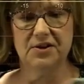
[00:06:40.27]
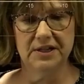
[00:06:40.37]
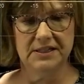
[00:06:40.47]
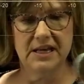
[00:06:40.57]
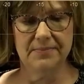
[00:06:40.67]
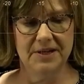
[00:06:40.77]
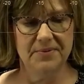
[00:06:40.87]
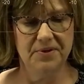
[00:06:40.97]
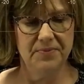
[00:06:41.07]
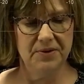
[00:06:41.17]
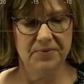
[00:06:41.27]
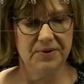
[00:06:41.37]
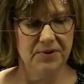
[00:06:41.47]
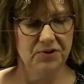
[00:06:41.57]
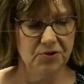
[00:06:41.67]
a timetable, but we
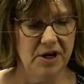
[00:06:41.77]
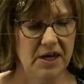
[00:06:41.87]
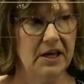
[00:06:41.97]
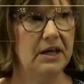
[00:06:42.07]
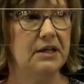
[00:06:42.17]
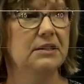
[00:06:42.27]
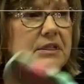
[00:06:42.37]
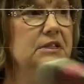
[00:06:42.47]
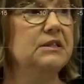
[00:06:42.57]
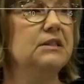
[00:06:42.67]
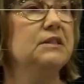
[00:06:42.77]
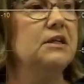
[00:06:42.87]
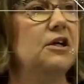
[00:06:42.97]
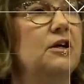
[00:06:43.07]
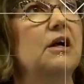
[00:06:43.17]
will try.
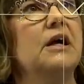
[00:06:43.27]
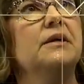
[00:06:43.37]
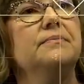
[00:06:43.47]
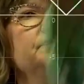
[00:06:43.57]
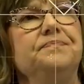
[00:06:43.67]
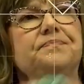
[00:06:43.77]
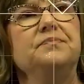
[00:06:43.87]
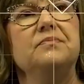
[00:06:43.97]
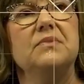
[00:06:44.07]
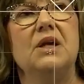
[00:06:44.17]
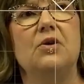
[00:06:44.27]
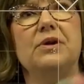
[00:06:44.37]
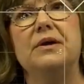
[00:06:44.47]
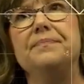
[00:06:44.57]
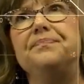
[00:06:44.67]
All right.
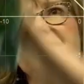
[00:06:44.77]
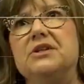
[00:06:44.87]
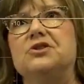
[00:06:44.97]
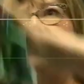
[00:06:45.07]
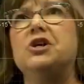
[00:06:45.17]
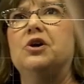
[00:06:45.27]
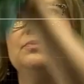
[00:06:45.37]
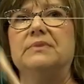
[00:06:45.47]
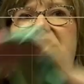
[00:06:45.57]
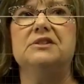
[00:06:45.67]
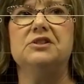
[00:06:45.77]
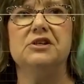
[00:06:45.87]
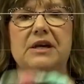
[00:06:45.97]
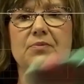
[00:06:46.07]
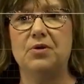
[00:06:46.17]
Okay. So let's
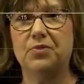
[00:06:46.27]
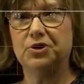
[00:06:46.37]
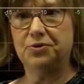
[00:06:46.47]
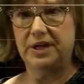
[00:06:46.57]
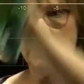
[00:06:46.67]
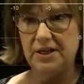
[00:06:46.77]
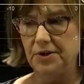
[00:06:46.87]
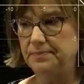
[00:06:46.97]
look at what we're doing here.